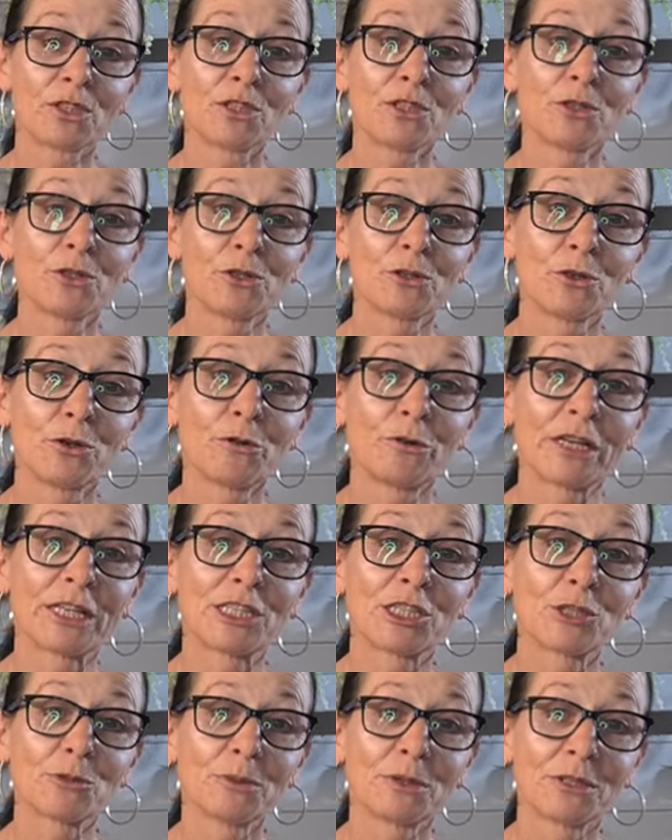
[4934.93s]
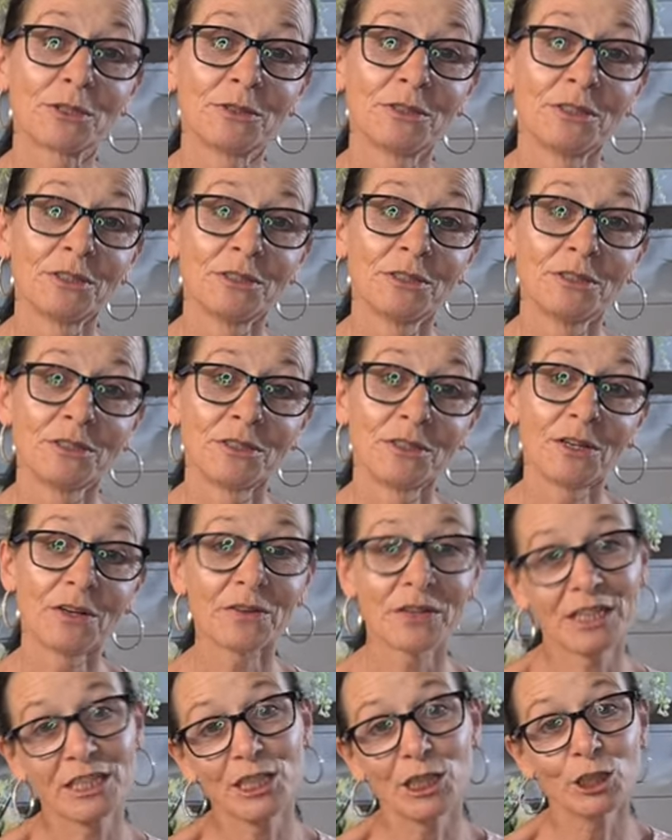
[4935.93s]
do your arrangement.
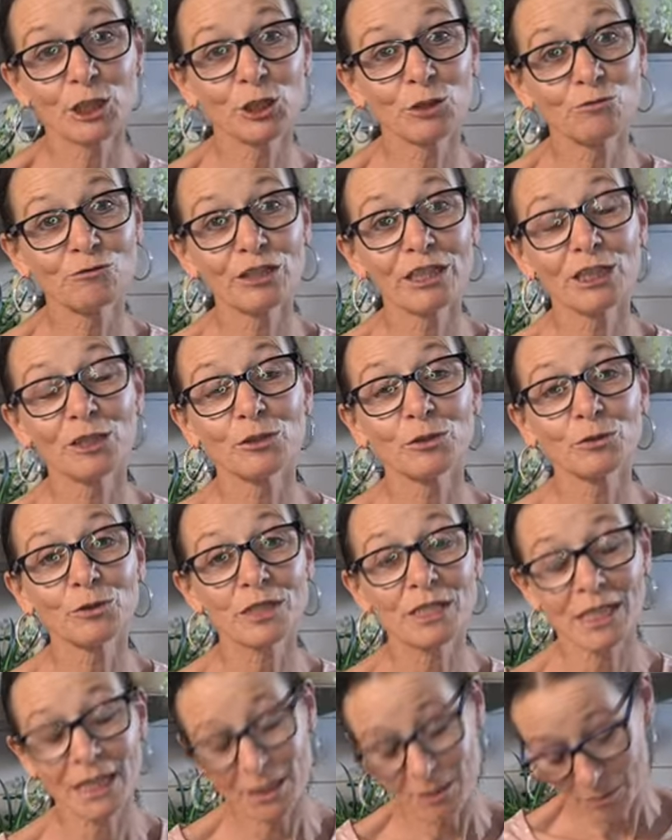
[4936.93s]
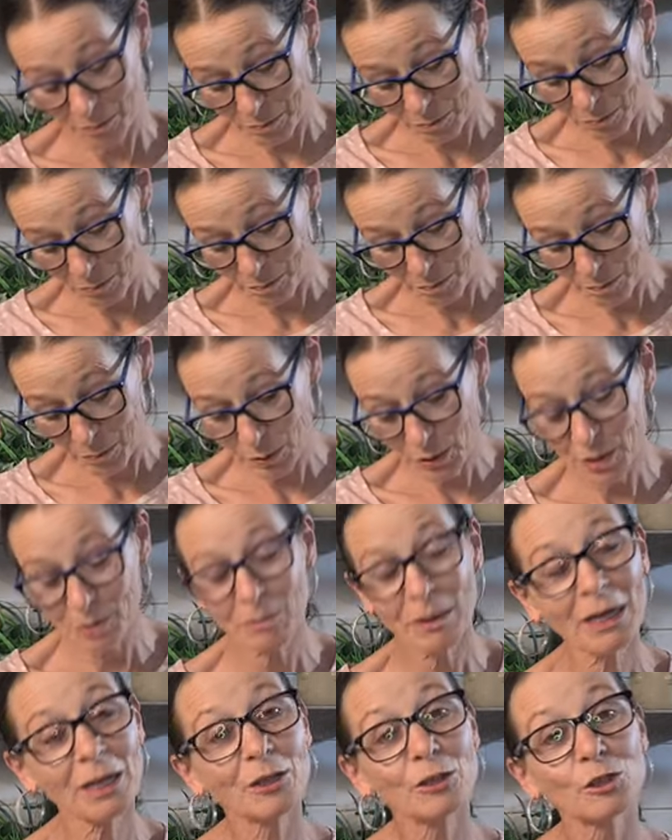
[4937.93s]
And then you can reuse it and put it
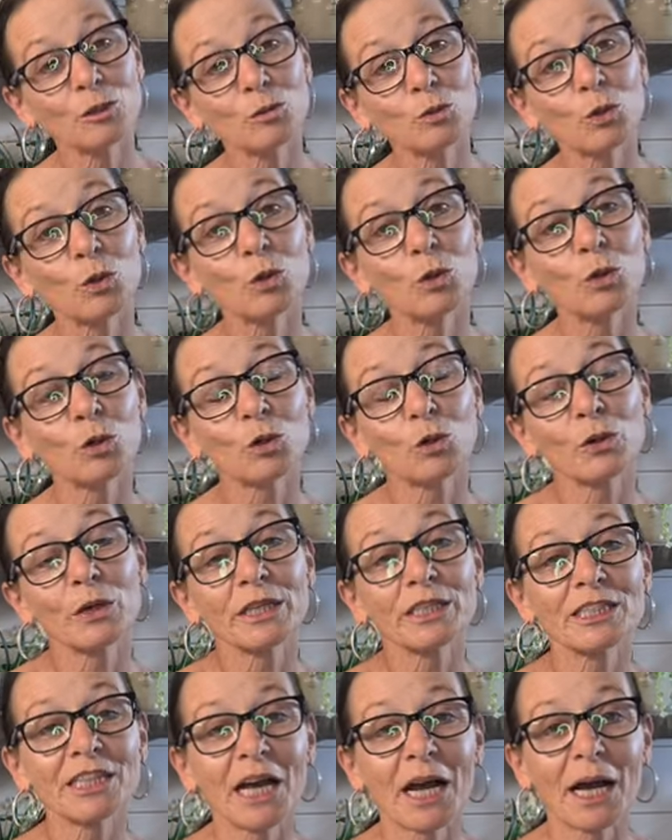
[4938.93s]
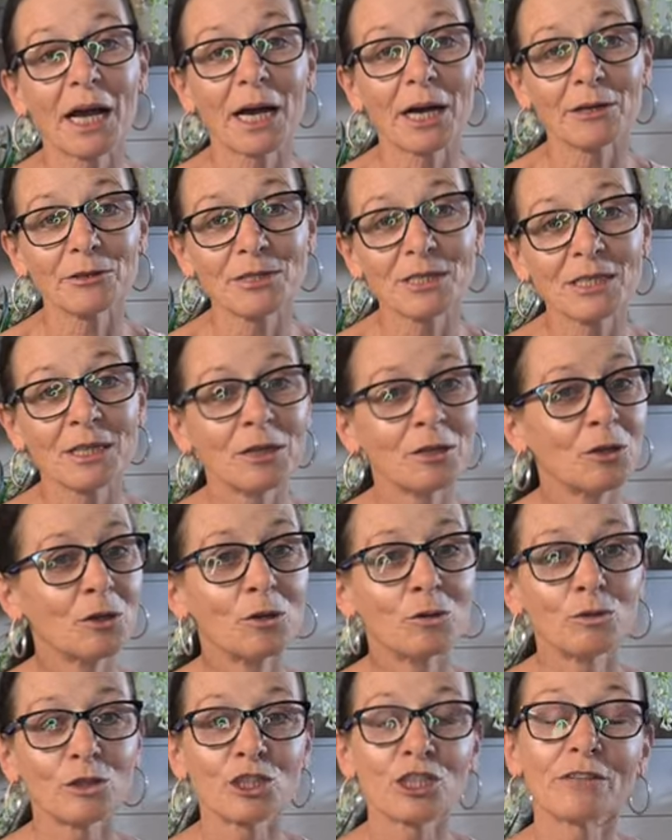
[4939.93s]
back on your wall or in your house,
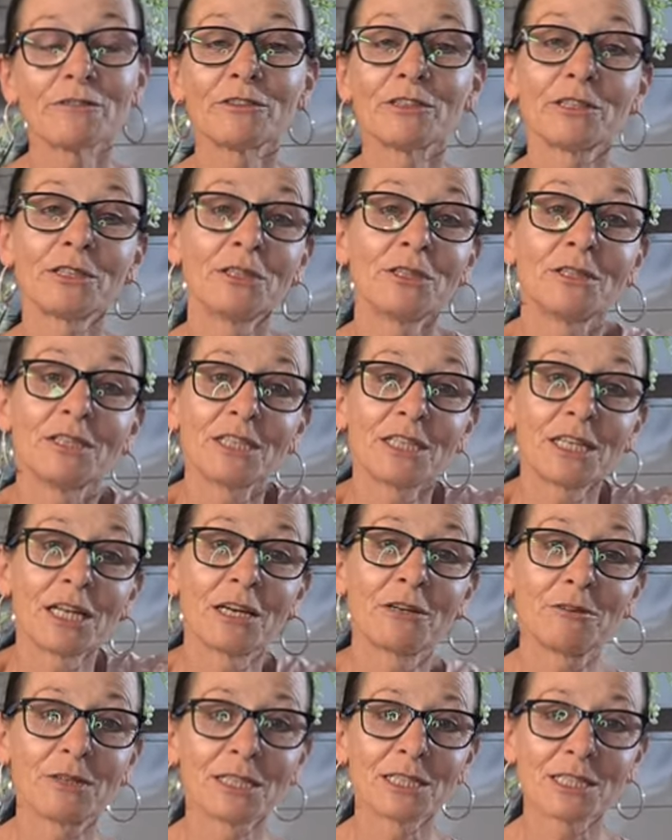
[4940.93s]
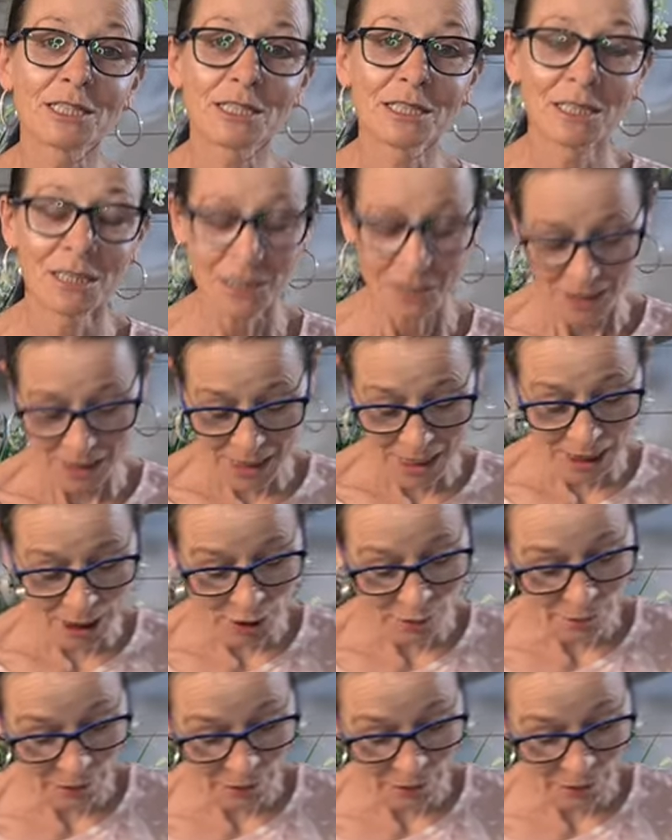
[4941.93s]
whichever, you know, takes